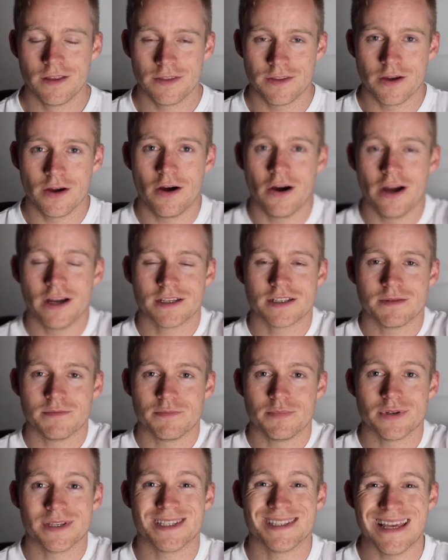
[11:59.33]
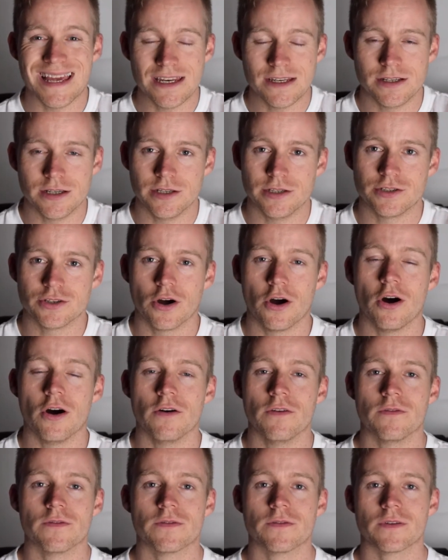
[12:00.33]
the highest percentage
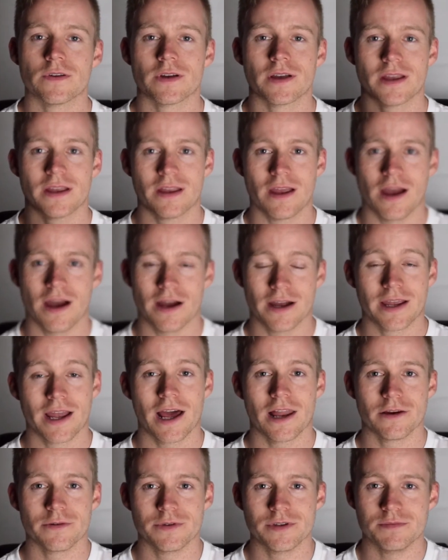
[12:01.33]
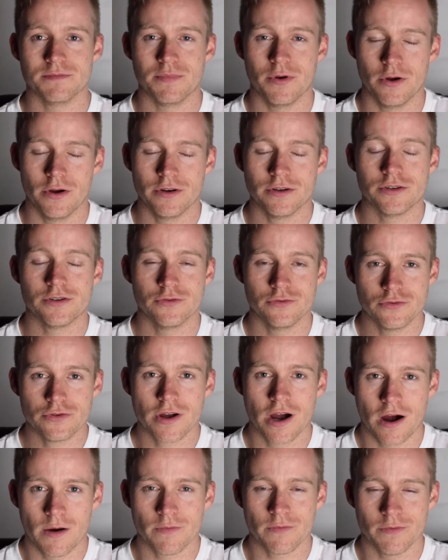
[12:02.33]
of calories burned do
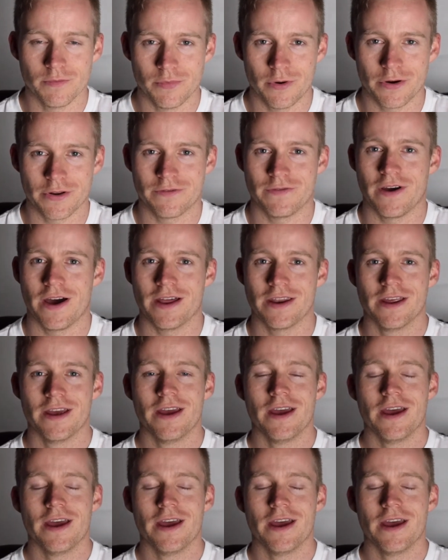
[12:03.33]
come from body fat.